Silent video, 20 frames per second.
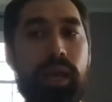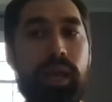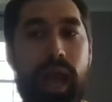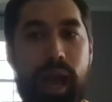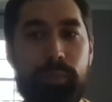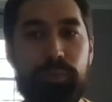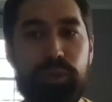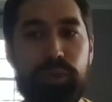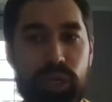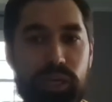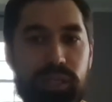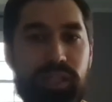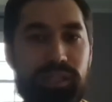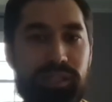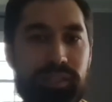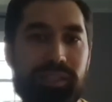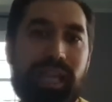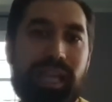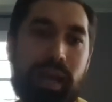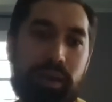I'm sure this
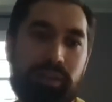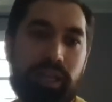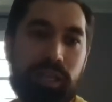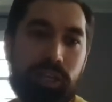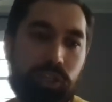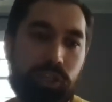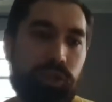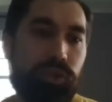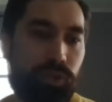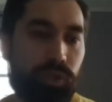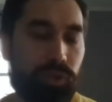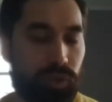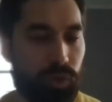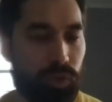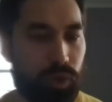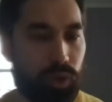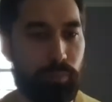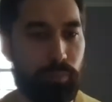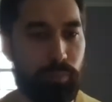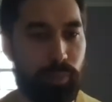is how they used to do
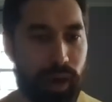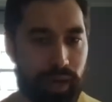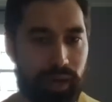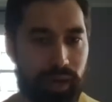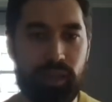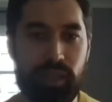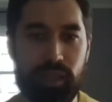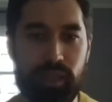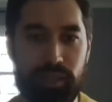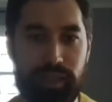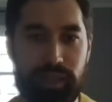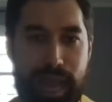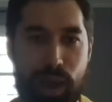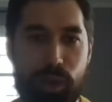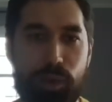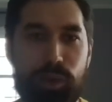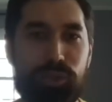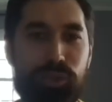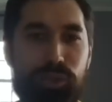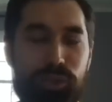it, but now
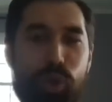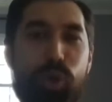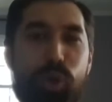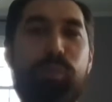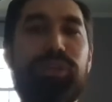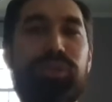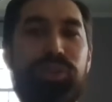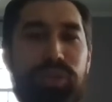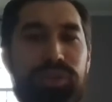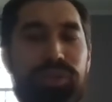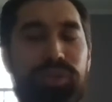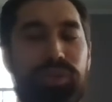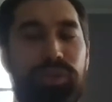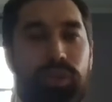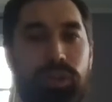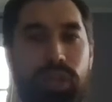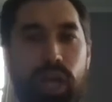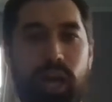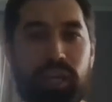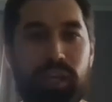it's so much easier to
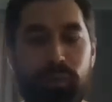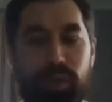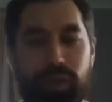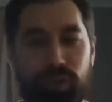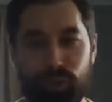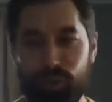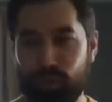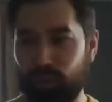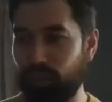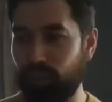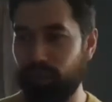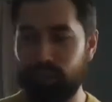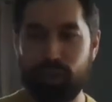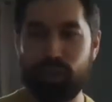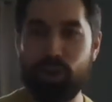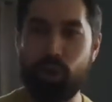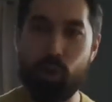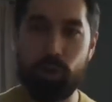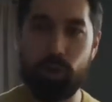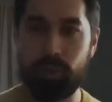document. You literally
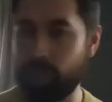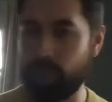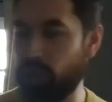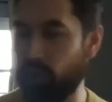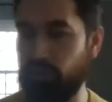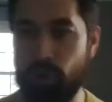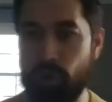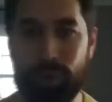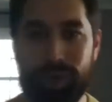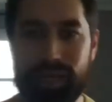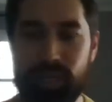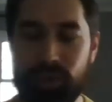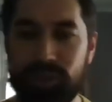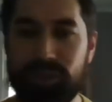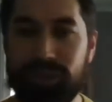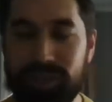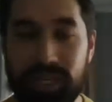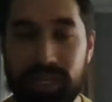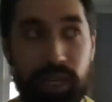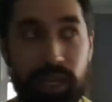go in with your phone and you can
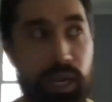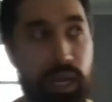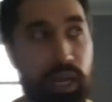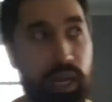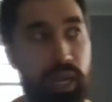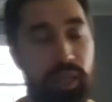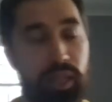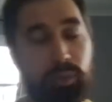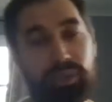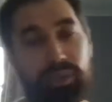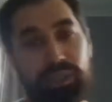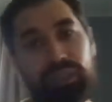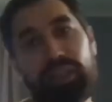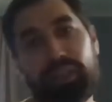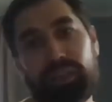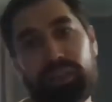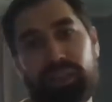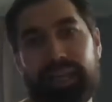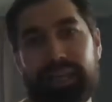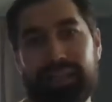see it. There was
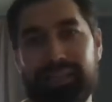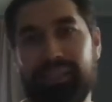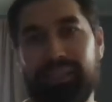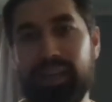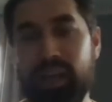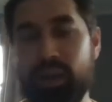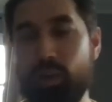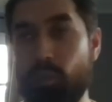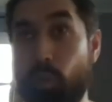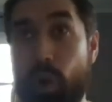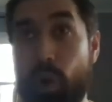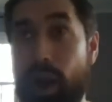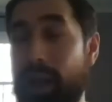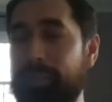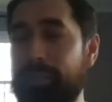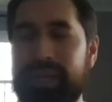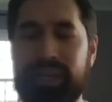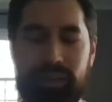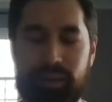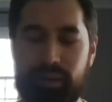literally a scene,
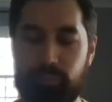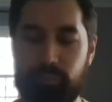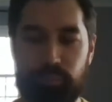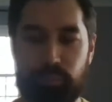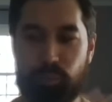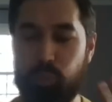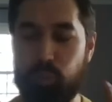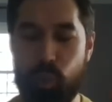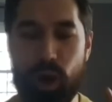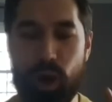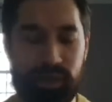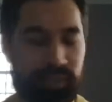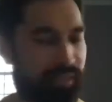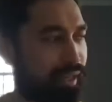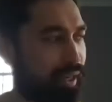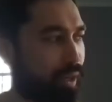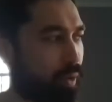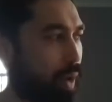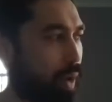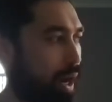one
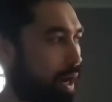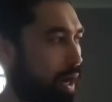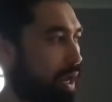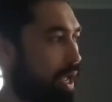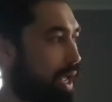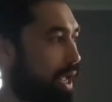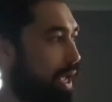scene where